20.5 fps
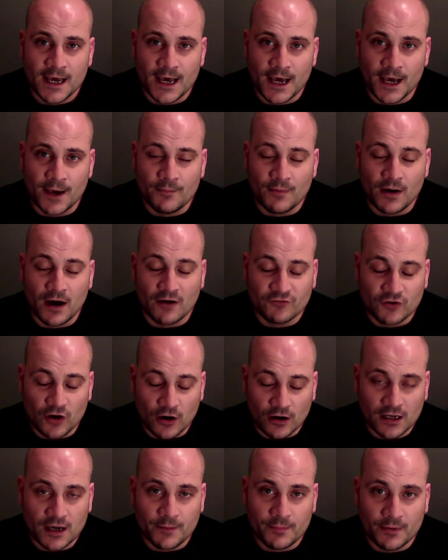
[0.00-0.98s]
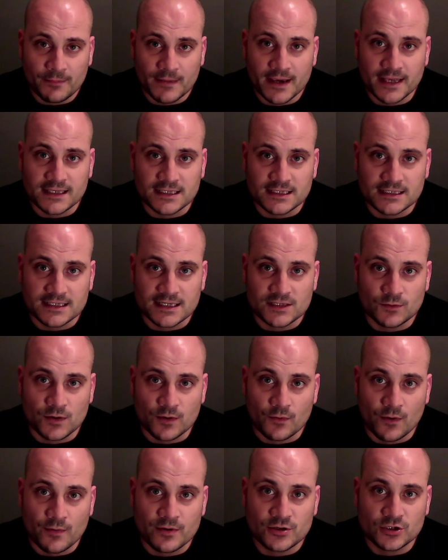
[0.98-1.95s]
I've got a couple of meetings this week
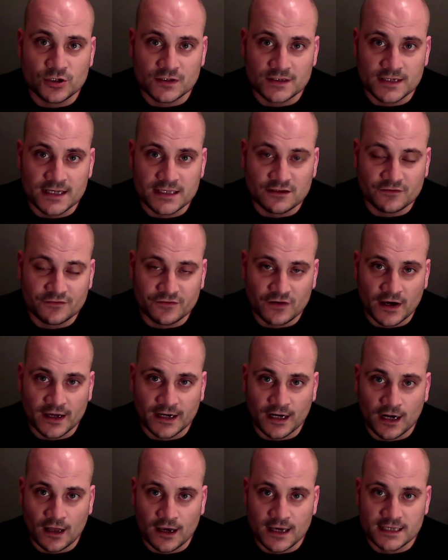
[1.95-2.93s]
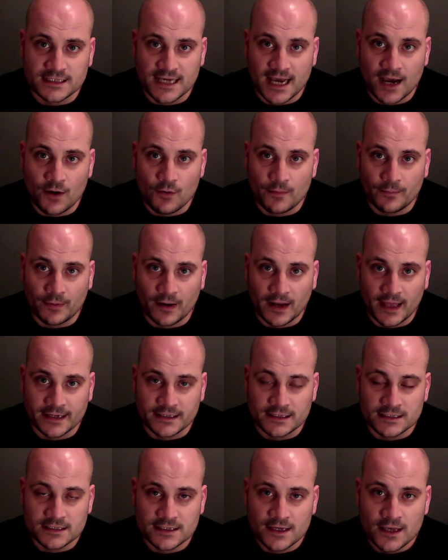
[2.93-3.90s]
where we just need to finalise our
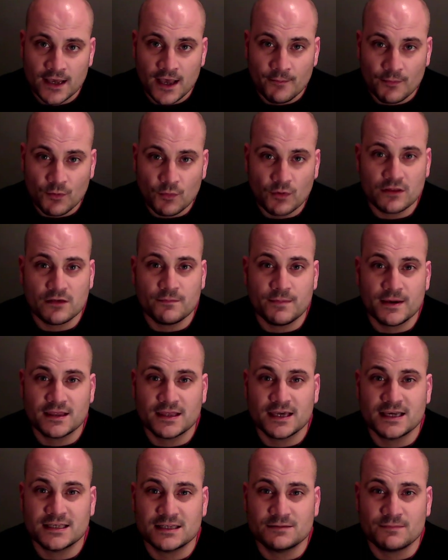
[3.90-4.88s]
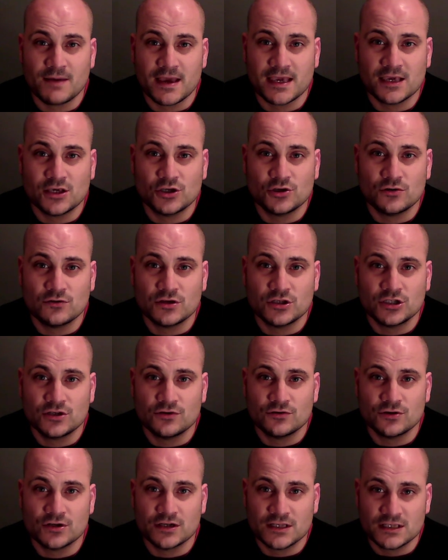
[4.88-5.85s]
plans. But one of the big things is making sure that
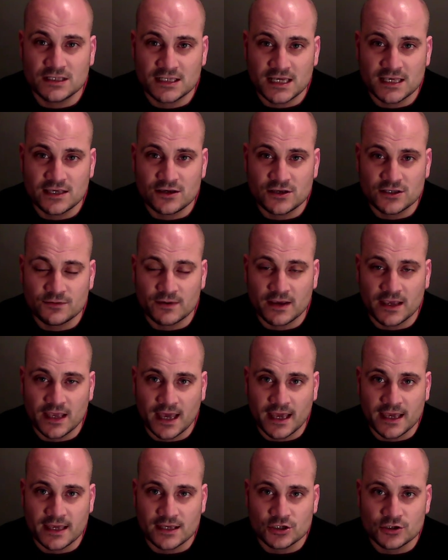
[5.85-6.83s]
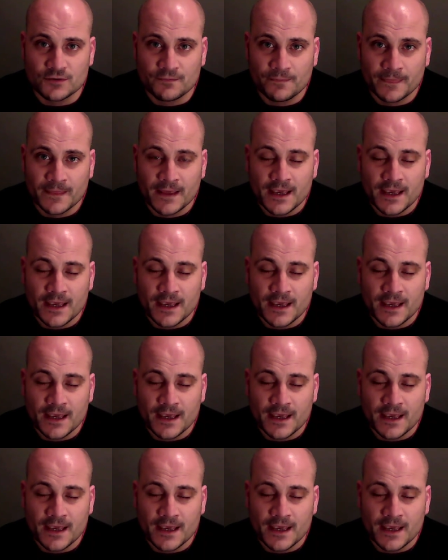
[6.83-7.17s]
children continue to engage.